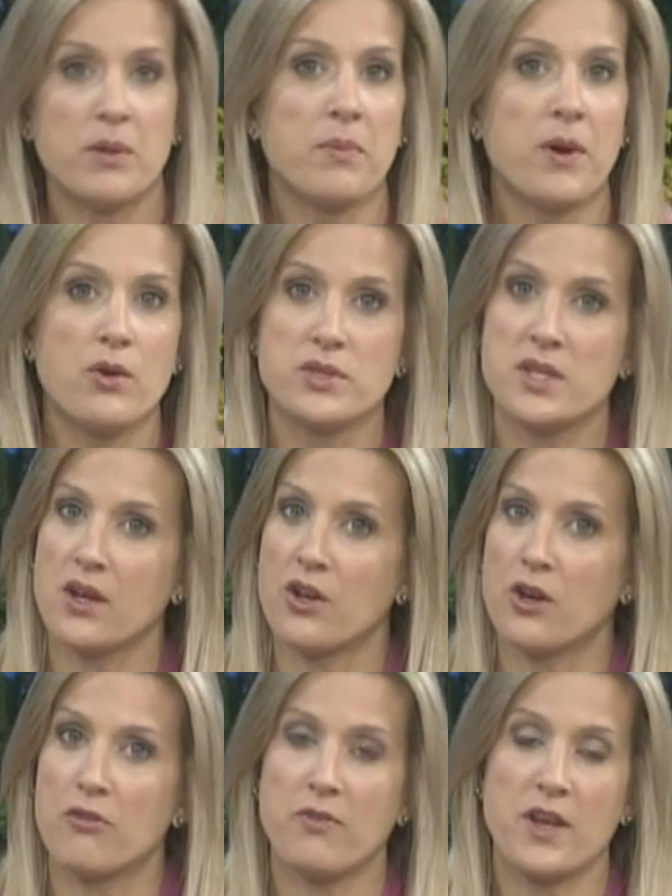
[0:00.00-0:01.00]
Been posting
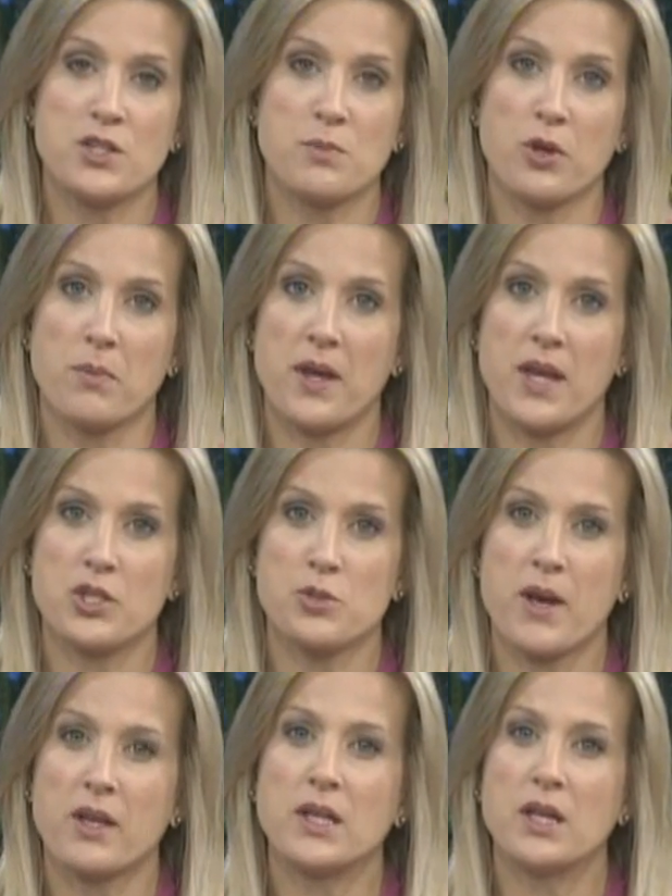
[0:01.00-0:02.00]
on our Facebook page
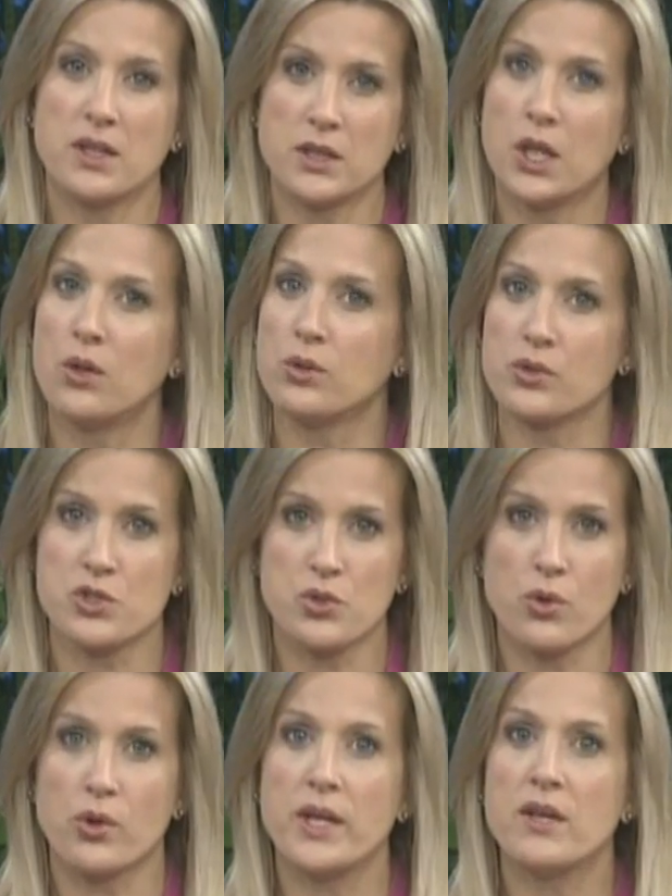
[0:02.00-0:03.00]
about a local
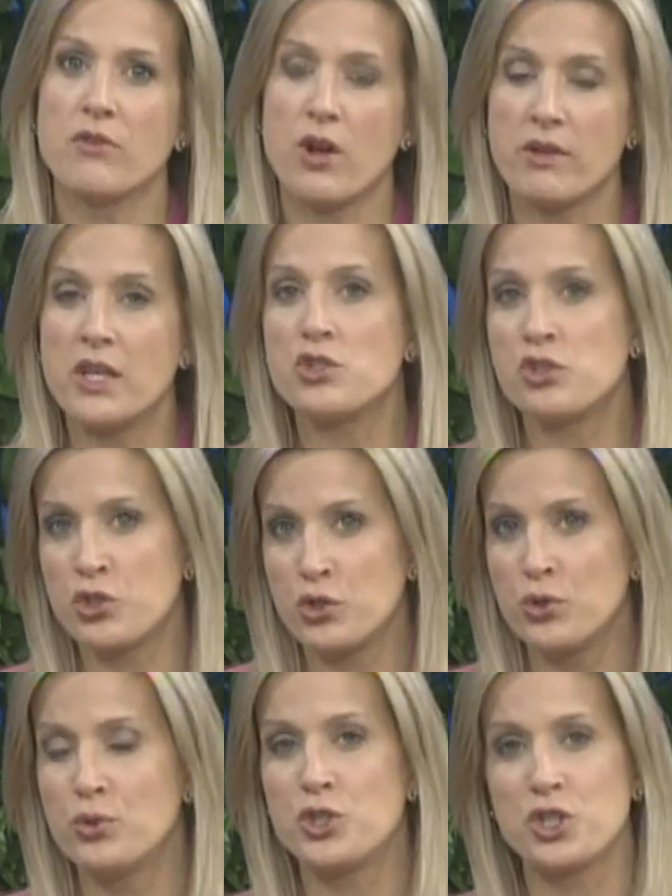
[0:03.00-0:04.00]
story involving
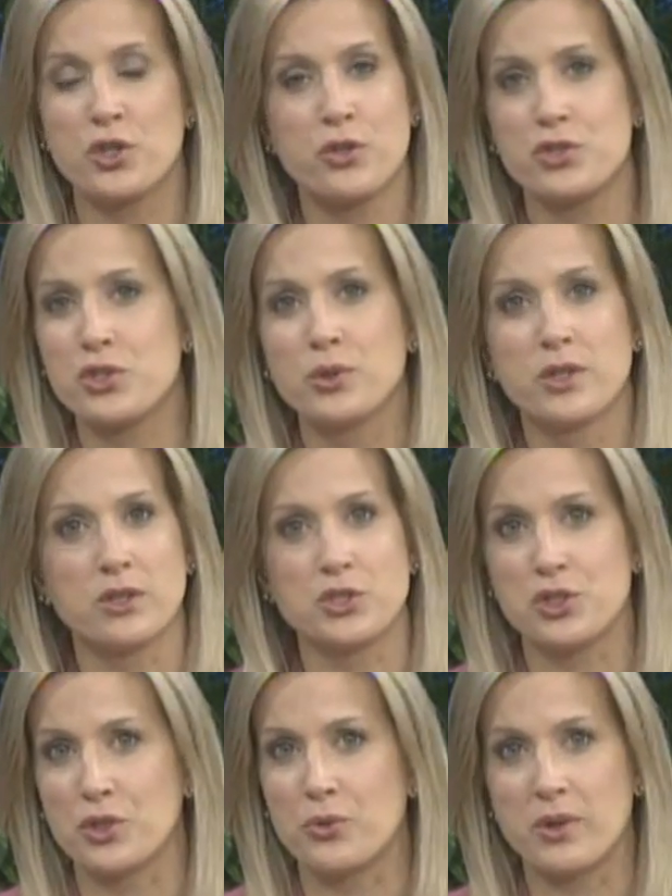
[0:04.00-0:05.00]
those two
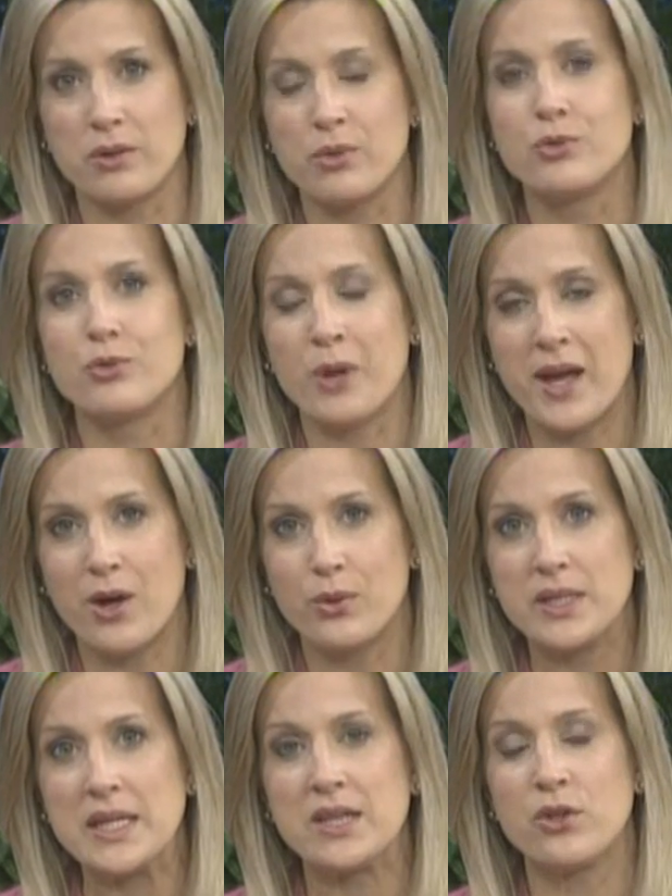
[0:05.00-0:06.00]
little children who
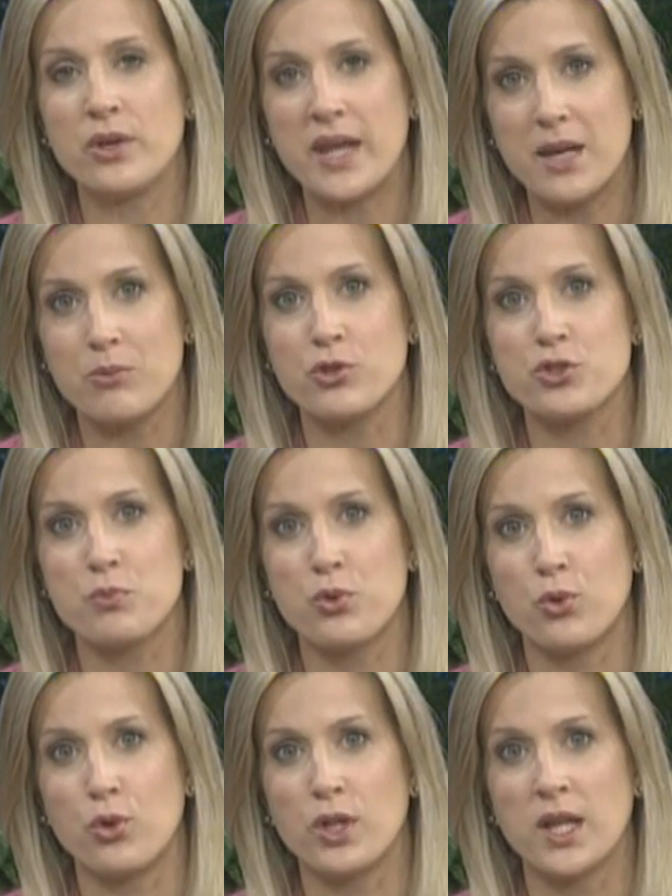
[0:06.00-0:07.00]
drowned in their neighbor's
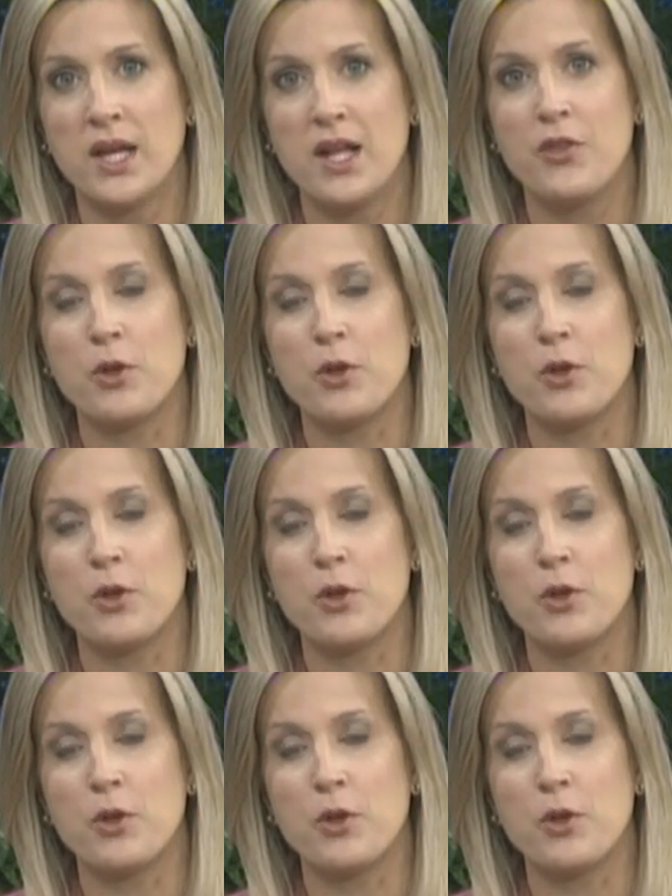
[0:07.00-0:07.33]
pool.